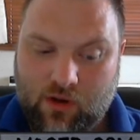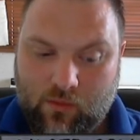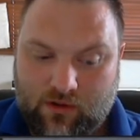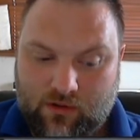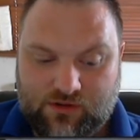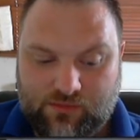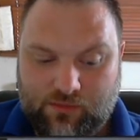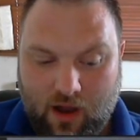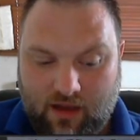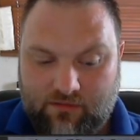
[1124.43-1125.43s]
we could just
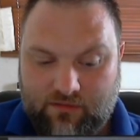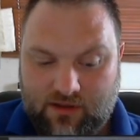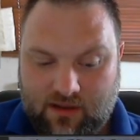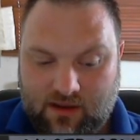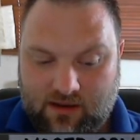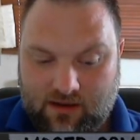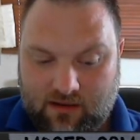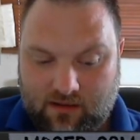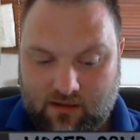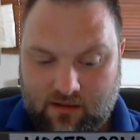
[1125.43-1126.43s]
put everything
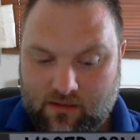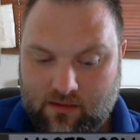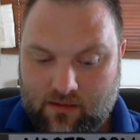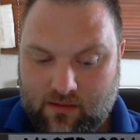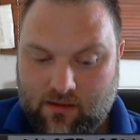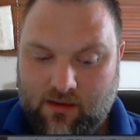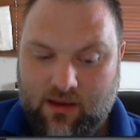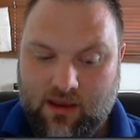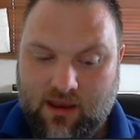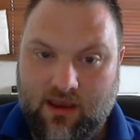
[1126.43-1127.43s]

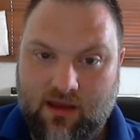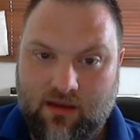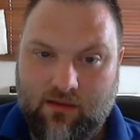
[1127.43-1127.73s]
here